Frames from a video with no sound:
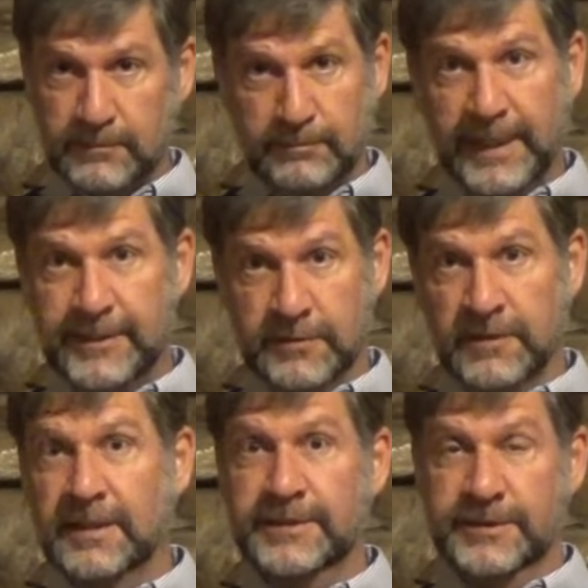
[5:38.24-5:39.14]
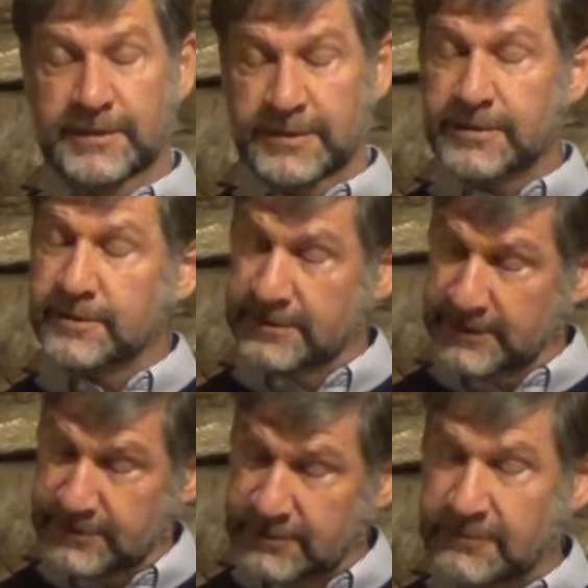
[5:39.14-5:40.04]
major religions, such
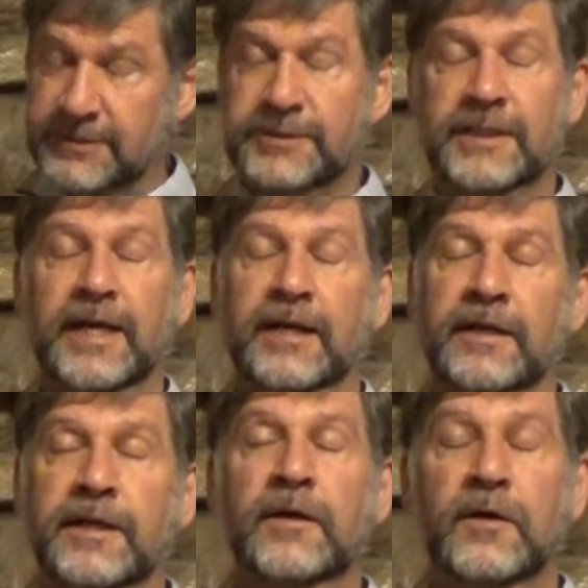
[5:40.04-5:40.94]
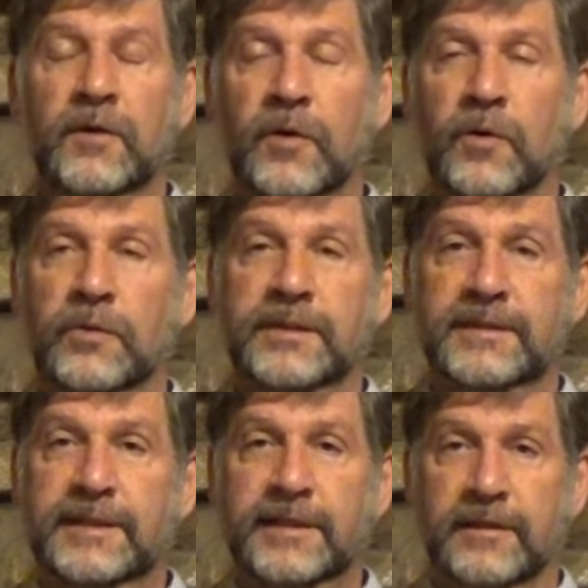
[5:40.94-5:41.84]
as Christianity, hold
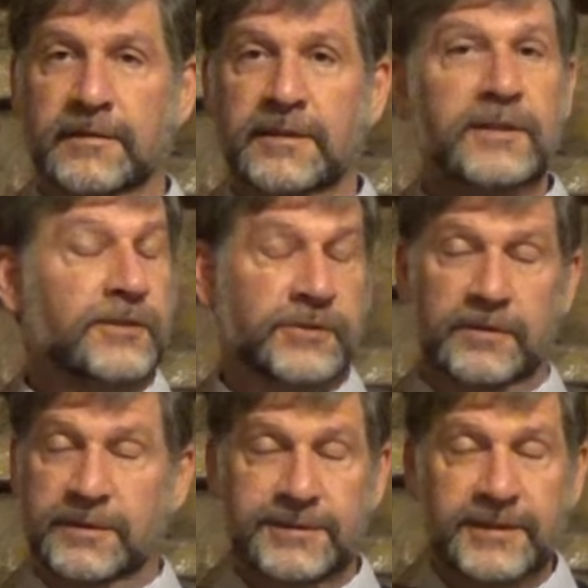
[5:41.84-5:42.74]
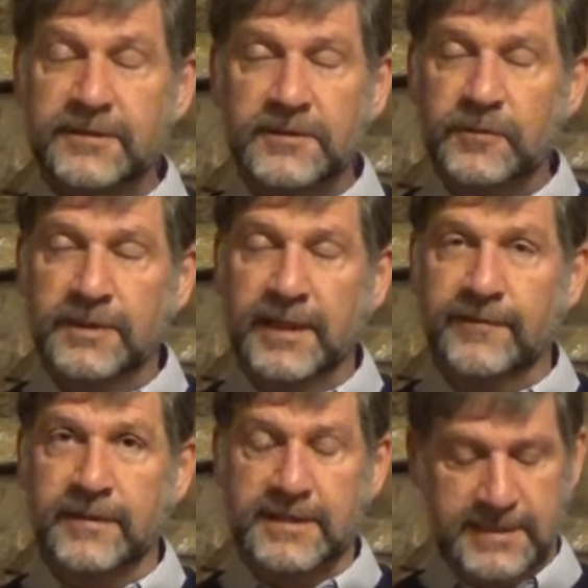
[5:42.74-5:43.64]
dear. Certainly Jesus would
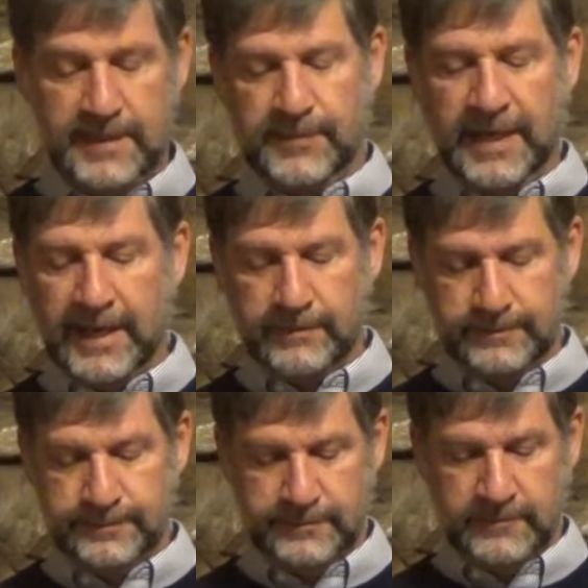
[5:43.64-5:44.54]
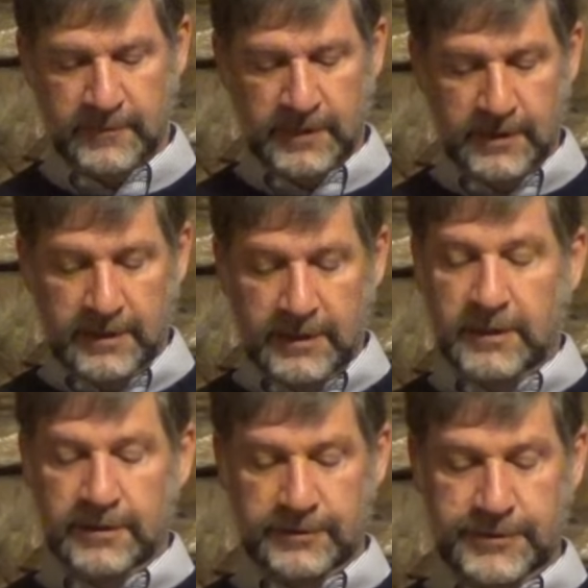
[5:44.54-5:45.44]
never accept that.
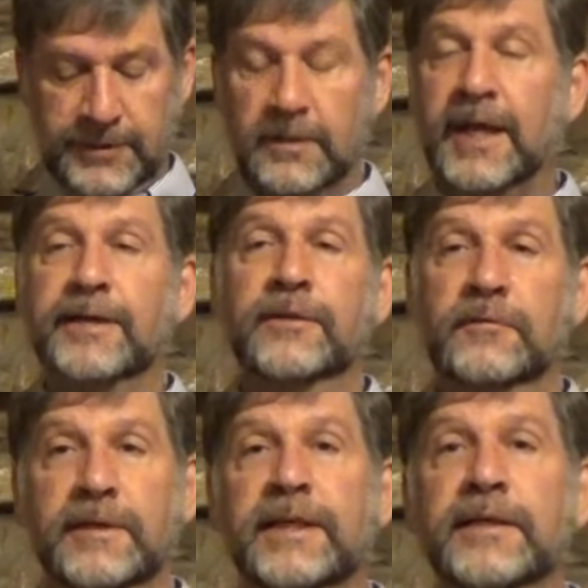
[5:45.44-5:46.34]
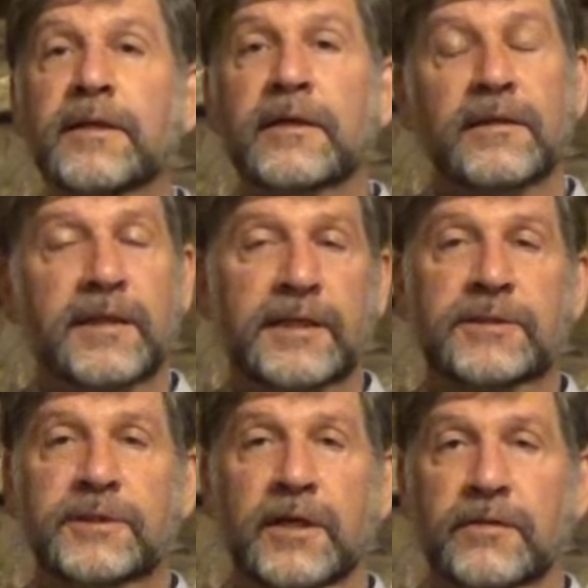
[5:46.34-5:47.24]
Do you like the greed that he
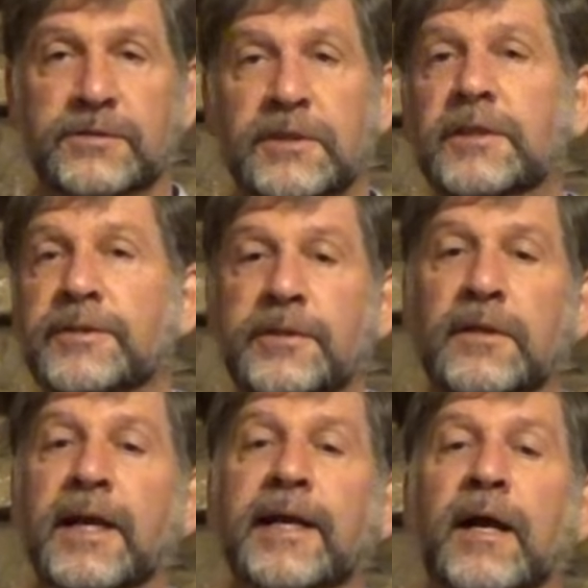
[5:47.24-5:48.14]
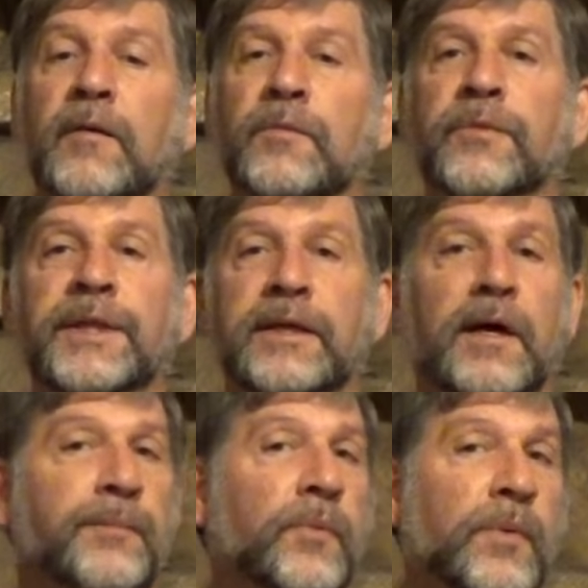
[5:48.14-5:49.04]
shows? Do you like how the
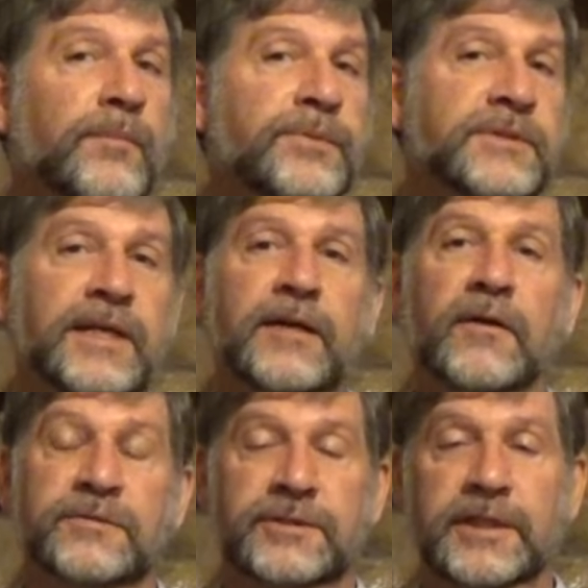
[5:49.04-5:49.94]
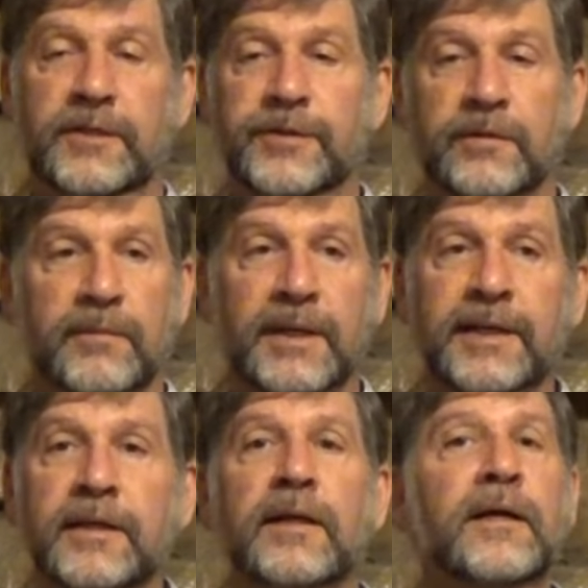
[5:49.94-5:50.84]
upper 1% are stealing your
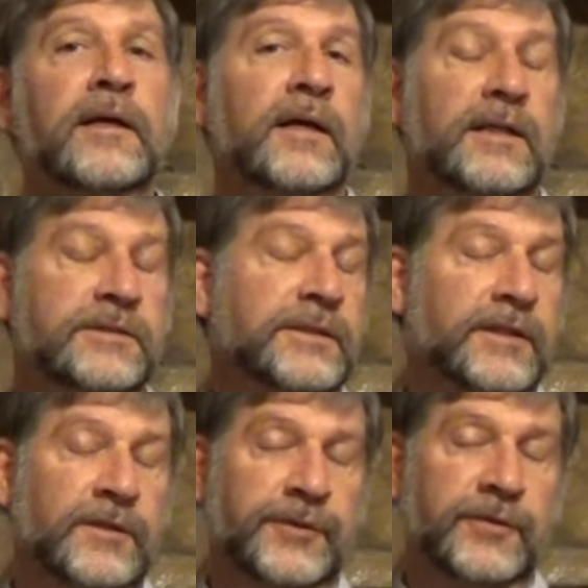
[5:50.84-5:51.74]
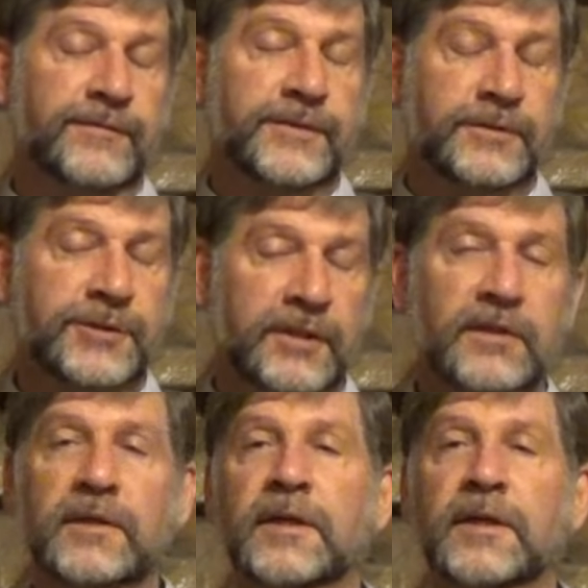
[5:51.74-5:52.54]
money and stealing your future?